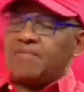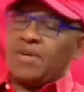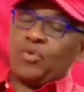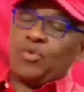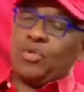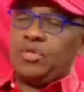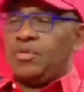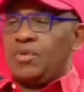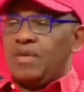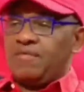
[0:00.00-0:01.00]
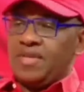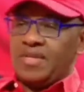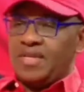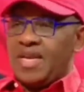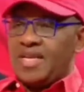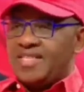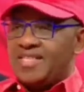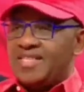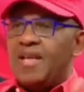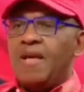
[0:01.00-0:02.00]
It's never good to have a
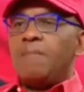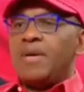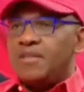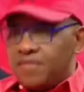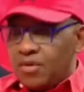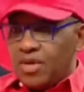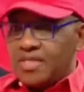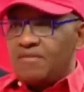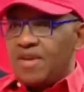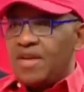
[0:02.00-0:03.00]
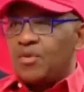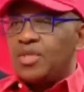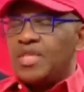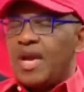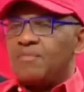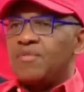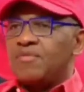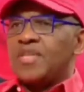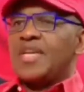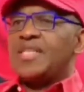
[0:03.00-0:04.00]
crisis. But if there was ever a good time to
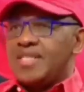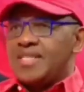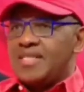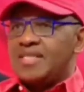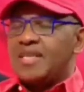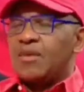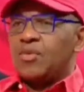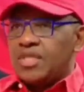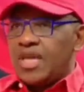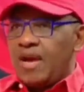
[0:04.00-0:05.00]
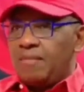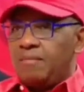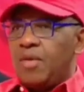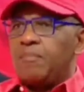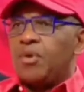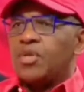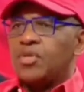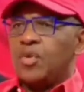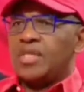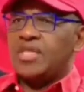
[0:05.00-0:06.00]
have a crisis, it's a good time
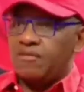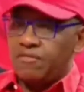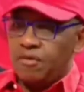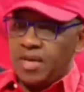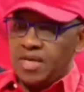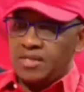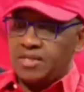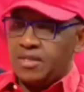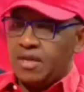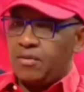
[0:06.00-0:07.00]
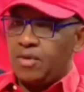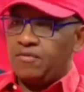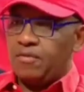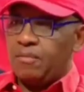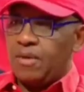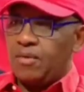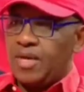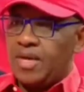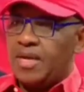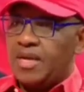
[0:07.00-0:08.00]
because we are 3-4 months away from
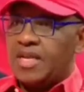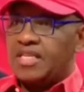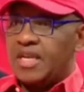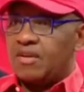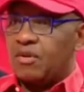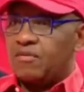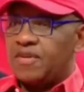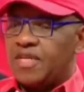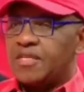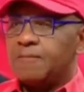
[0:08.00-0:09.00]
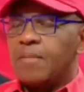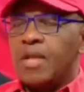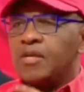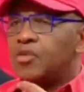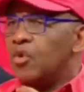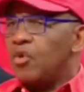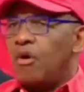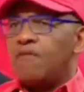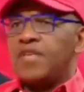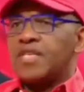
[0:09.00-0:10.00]
our national conference. So
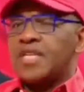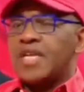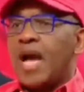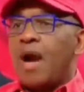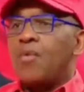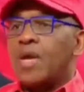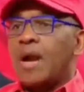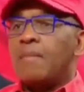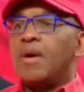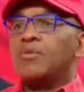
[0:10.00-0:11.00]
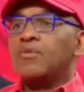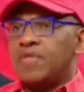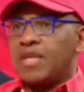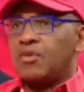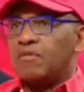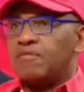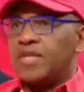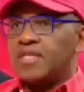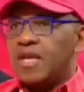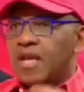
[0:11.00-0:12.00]
obviously how we come out of that
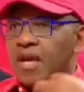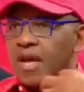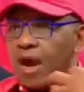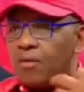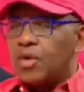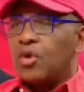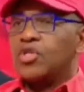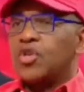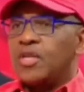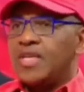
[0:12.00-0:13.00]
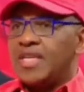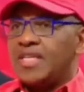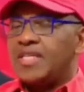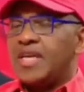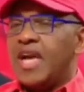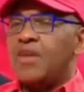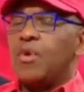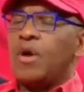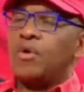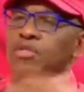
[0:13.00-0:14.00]
conference, how we consolidate, and
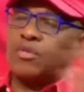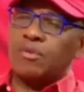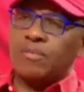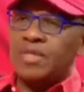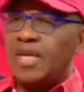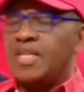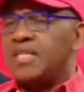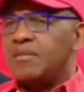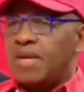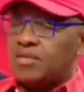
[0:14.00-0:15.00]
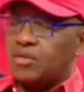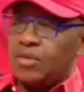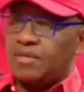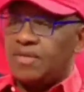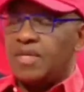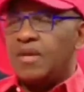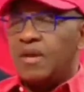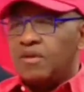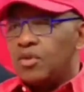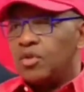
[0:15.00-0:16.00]
we are also about 18 months or whatever
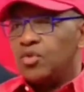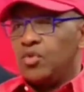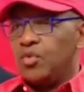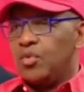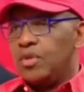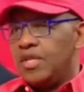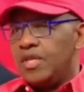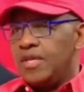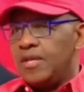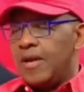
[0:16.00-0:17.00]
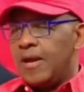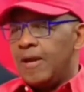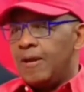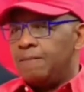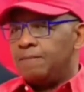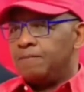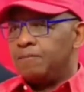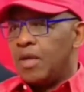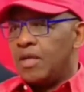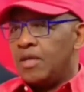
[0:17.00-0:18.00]
to the
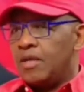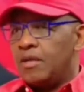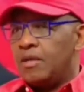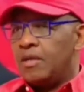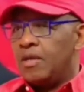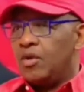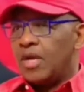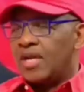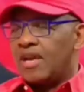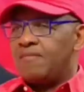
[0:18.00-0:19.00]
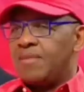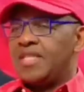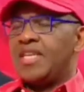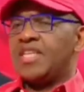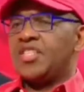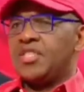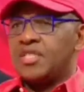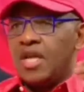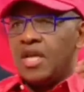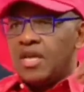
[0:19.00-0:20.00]
local government
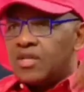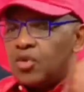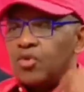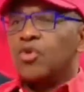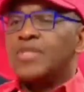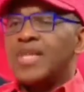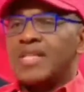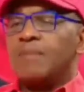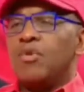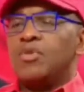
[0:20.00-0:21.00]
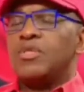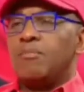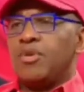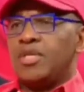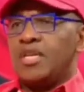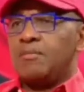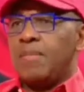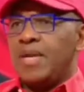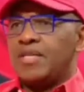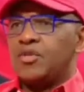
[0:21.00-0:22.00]
elections. So those are the most important
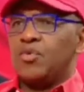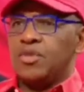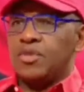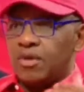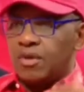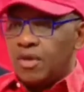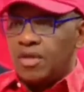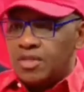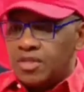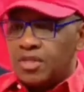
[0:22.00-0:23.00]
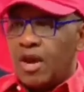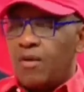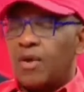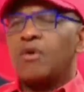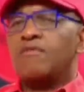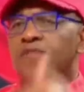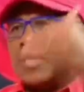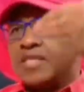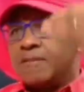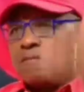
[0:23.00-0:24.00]
milestones. It's our
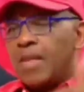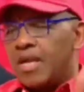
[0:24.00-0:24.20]
conference,